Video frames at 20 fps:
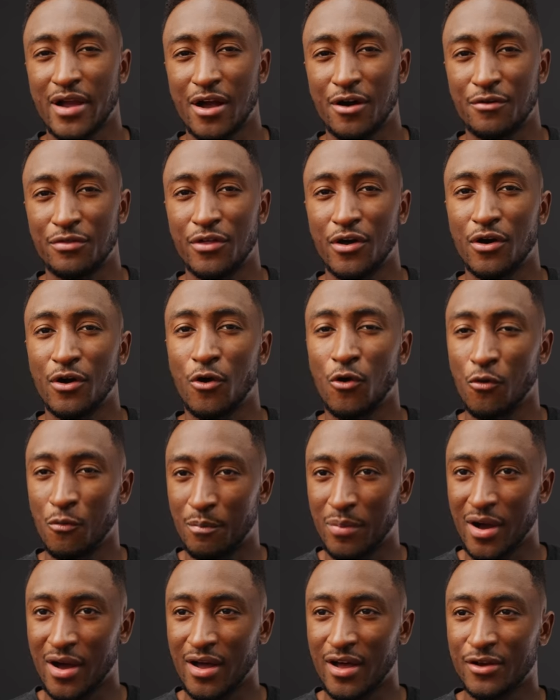how the
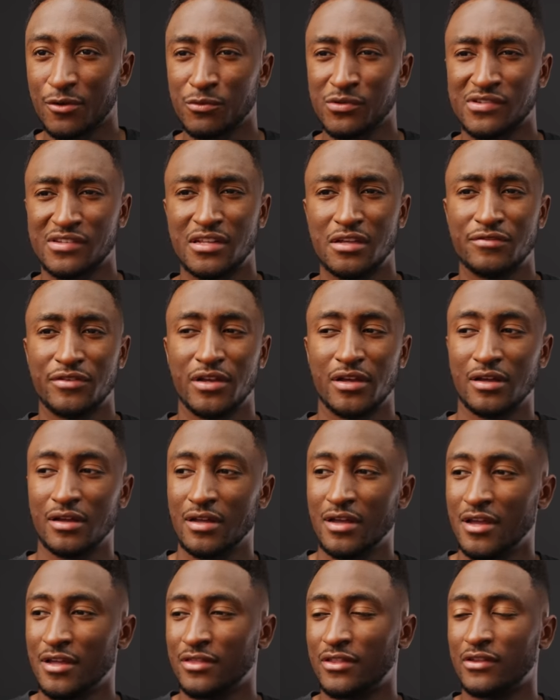HomePod was leaving
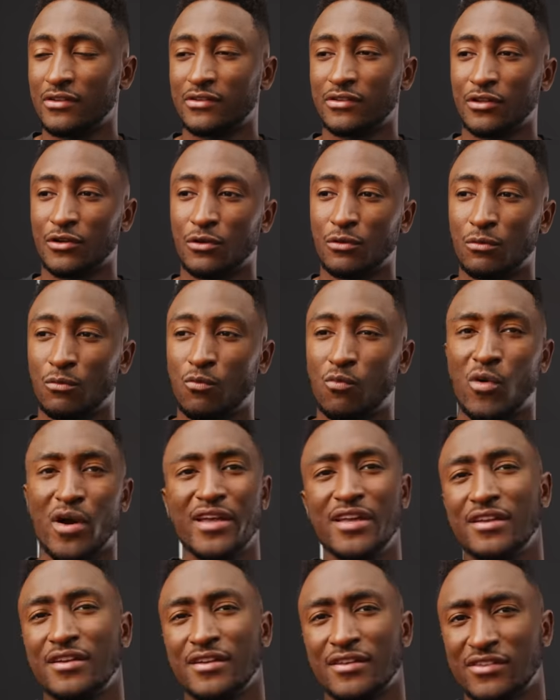these little
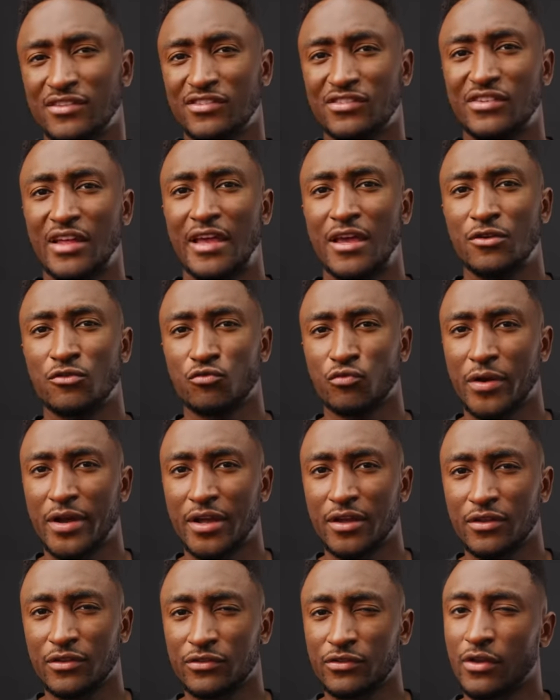white stain
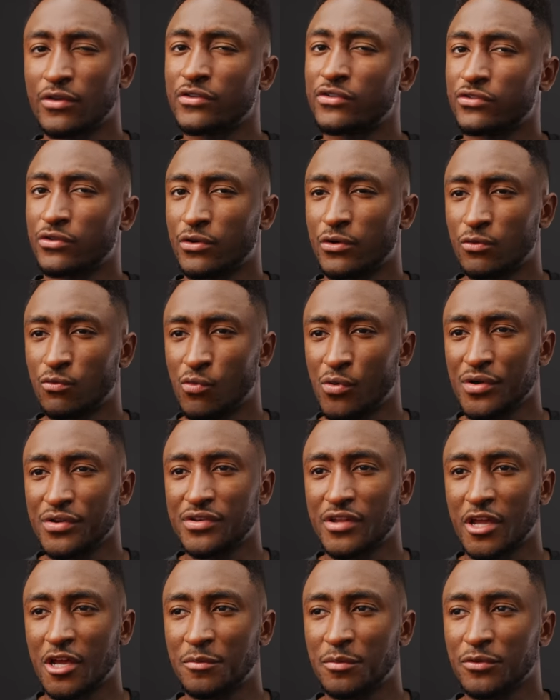rings on certain wood
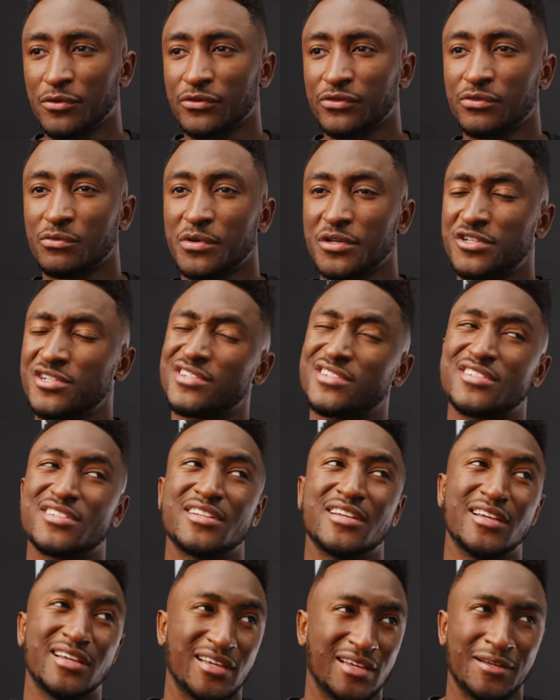tables, which is
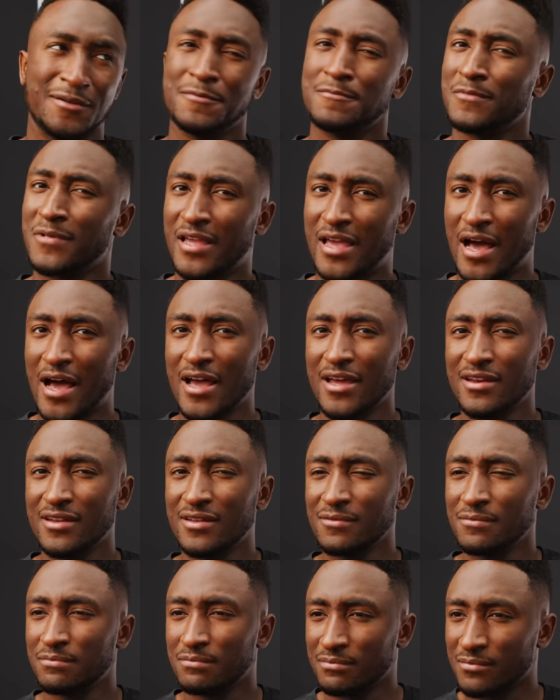kind
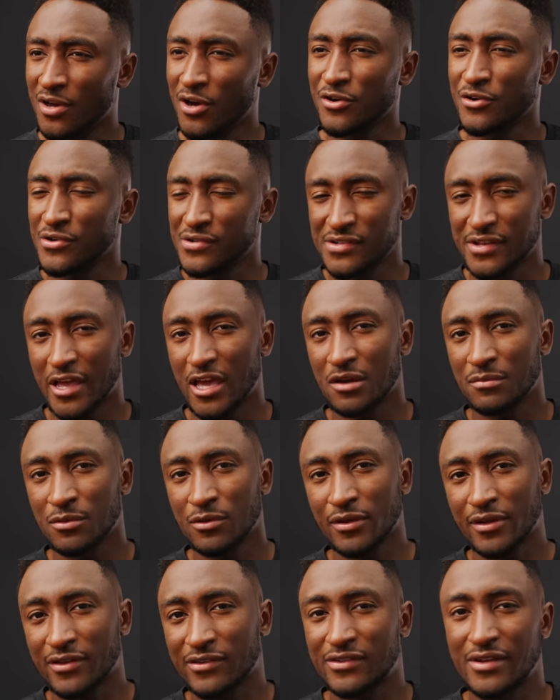of understandable
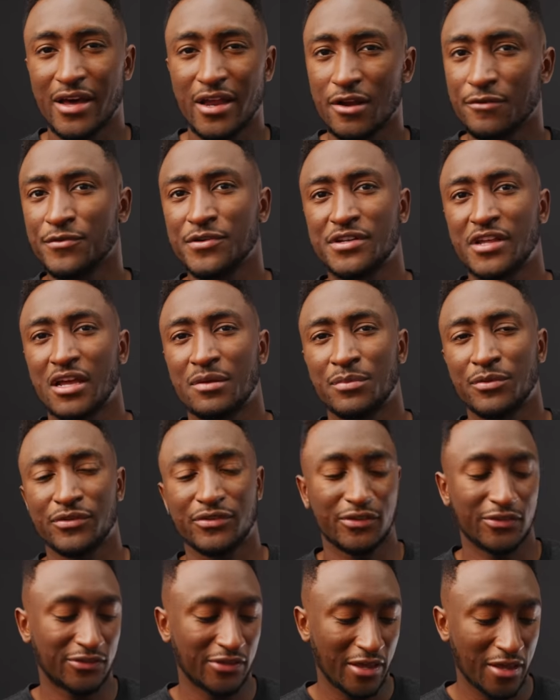because not every table is
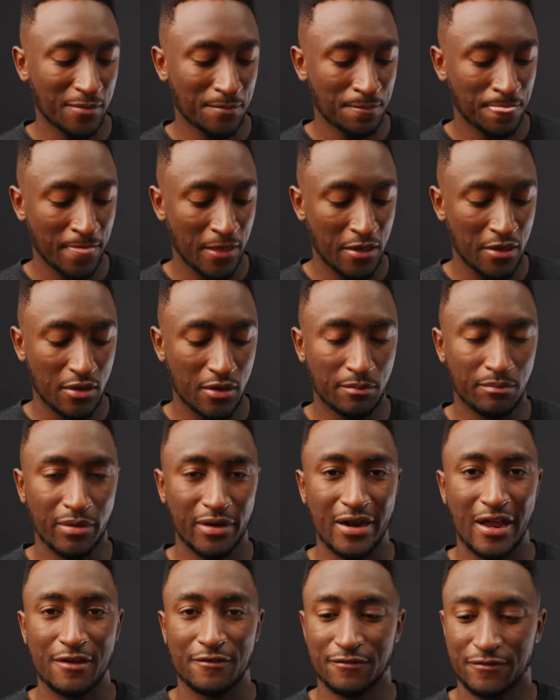the same.
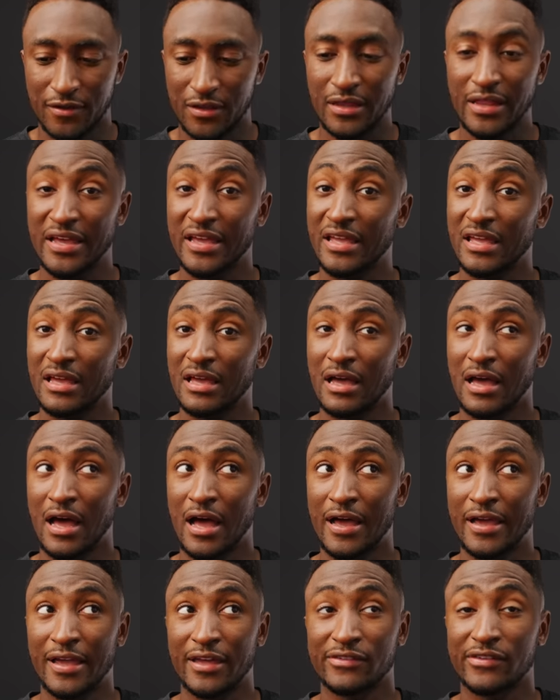But I feel like,
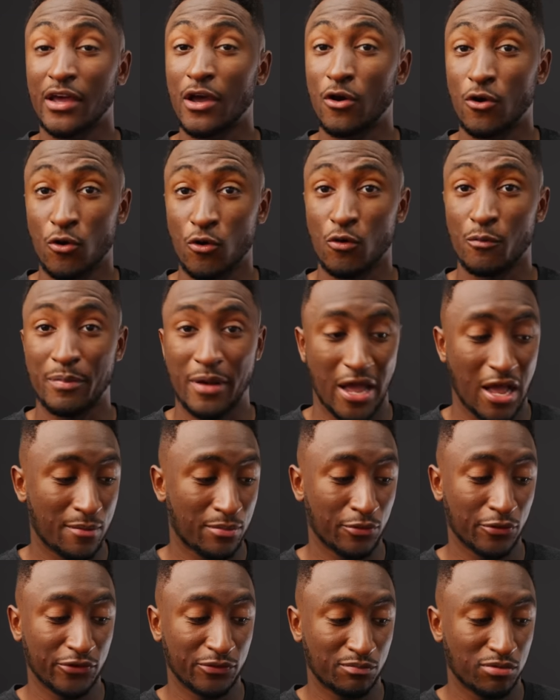I guess I hope
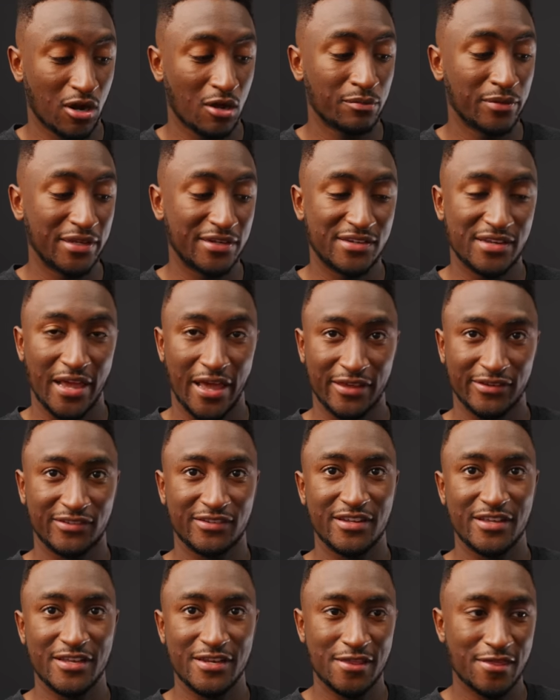Apple's probably
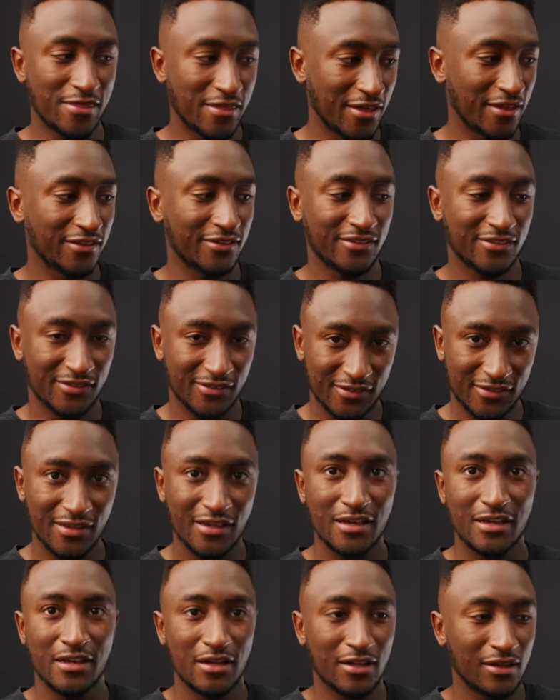tested this
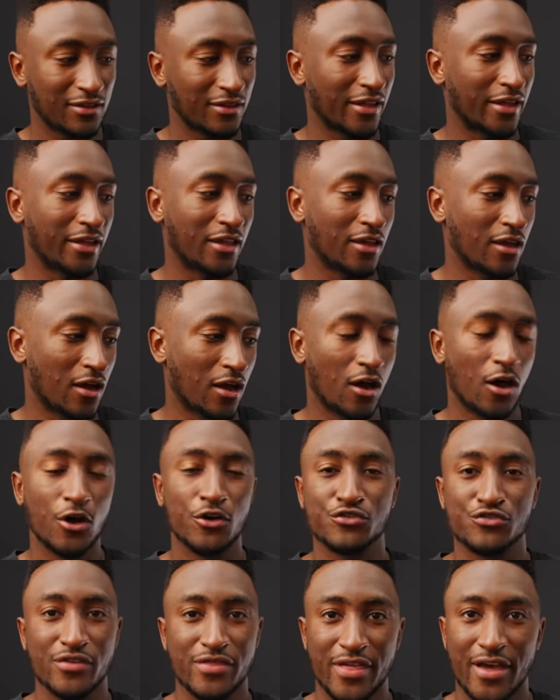like a
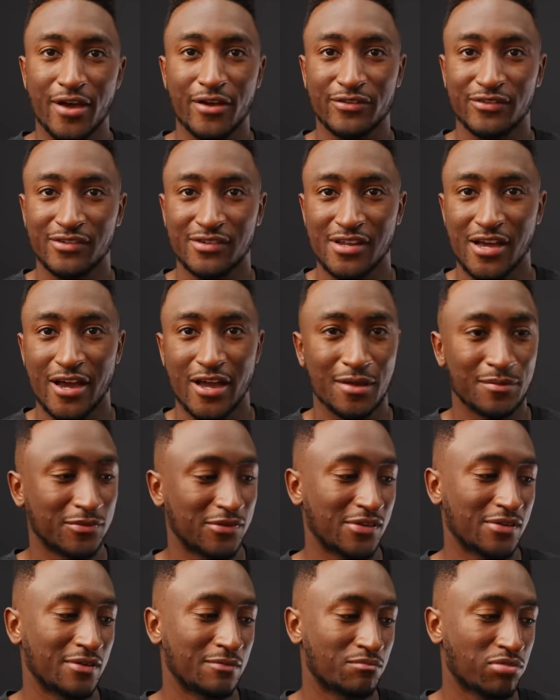hundred thousand times
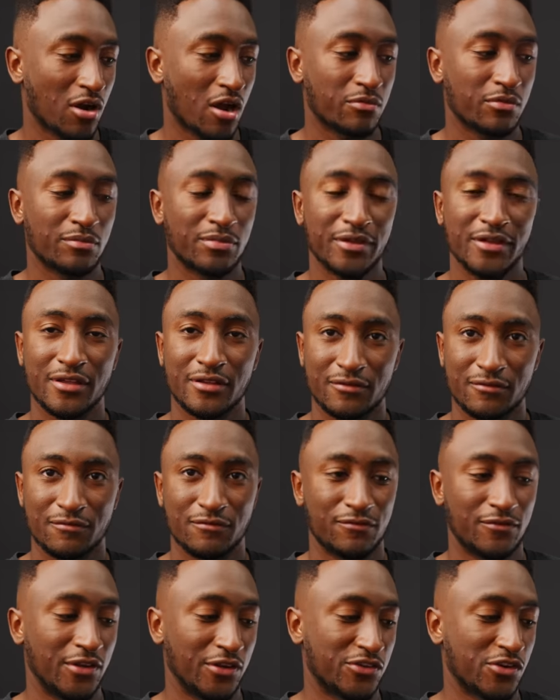and probably
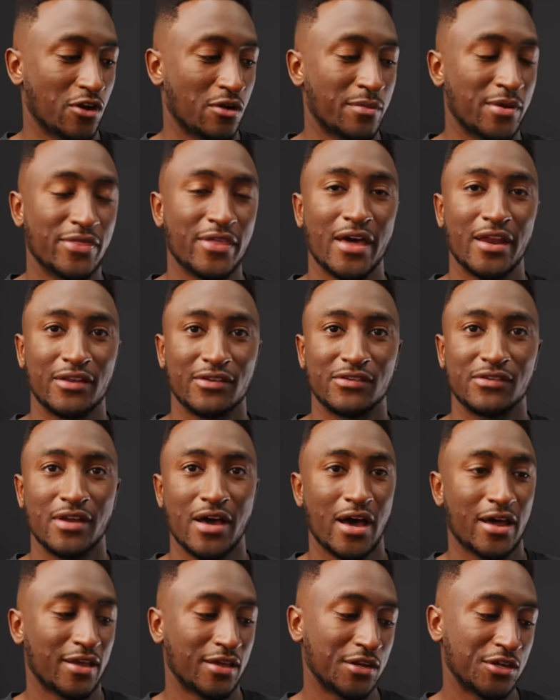determined that it's
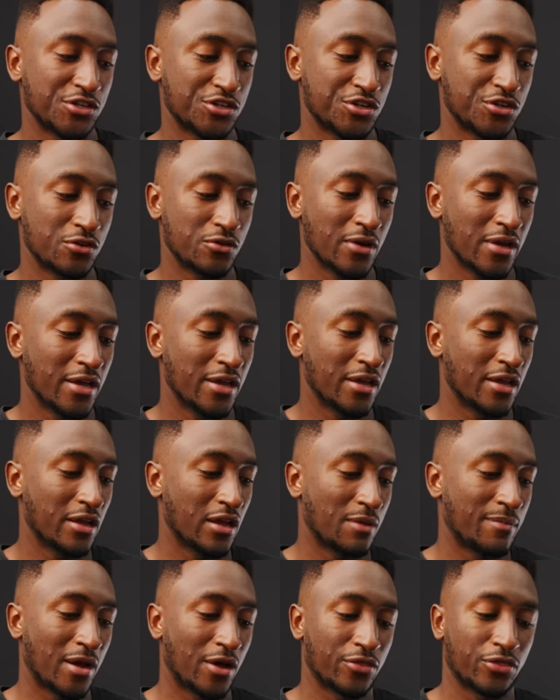not an issue
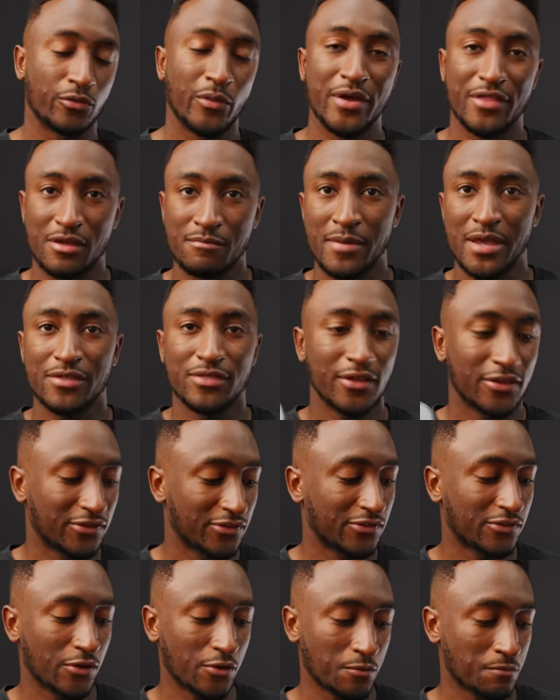about the way they made this,
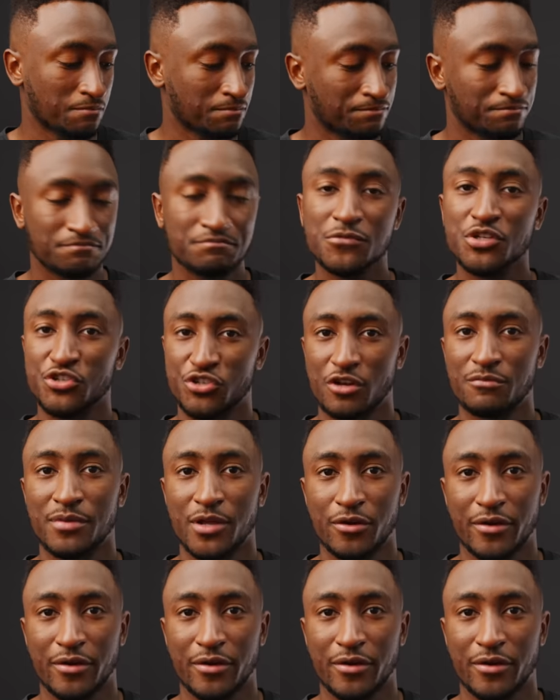so should be